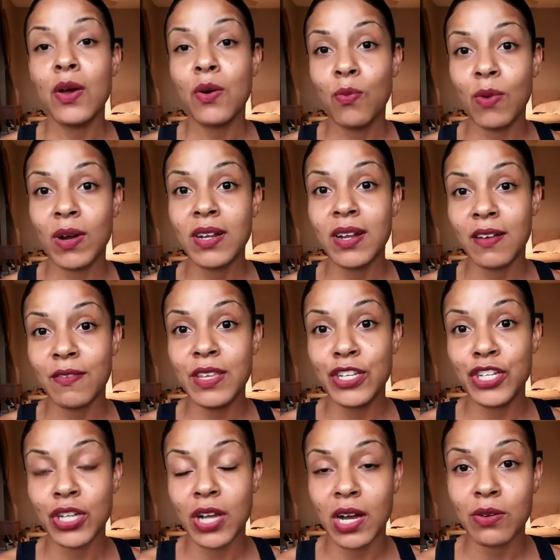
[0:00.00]
one of the
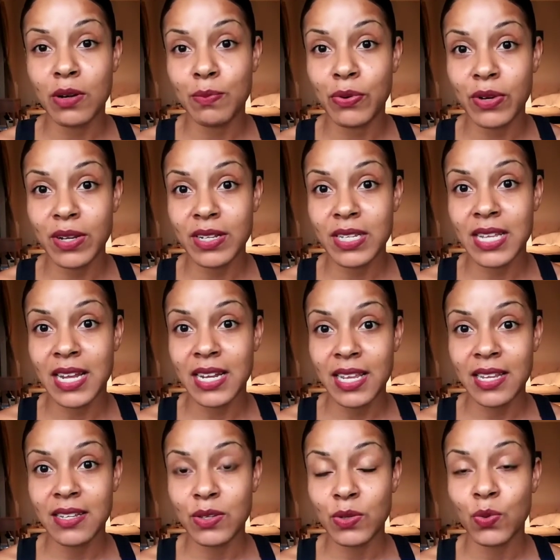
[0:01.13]
chakra points that
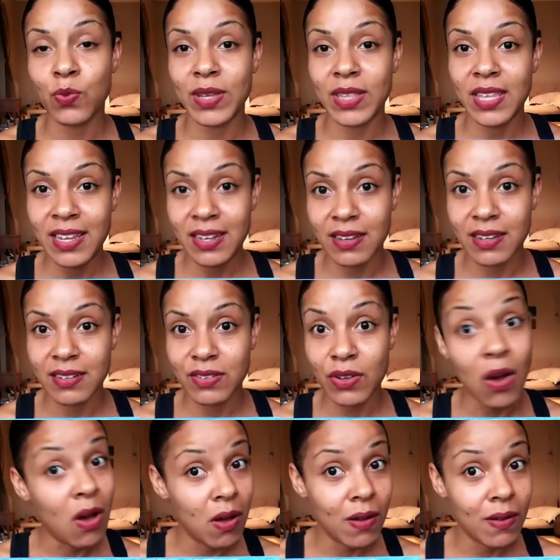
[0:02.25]
is within us
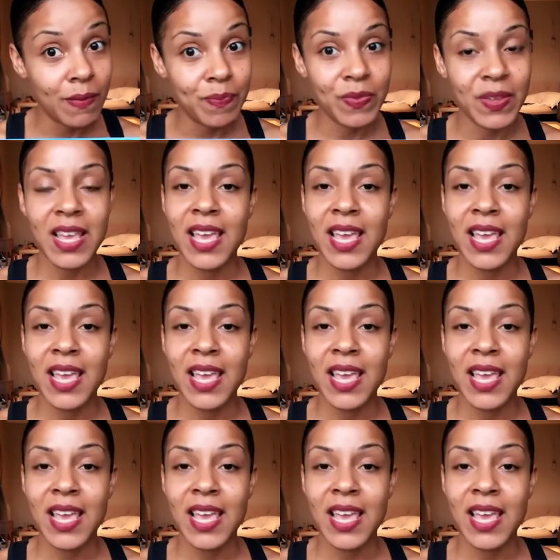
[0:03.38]
all.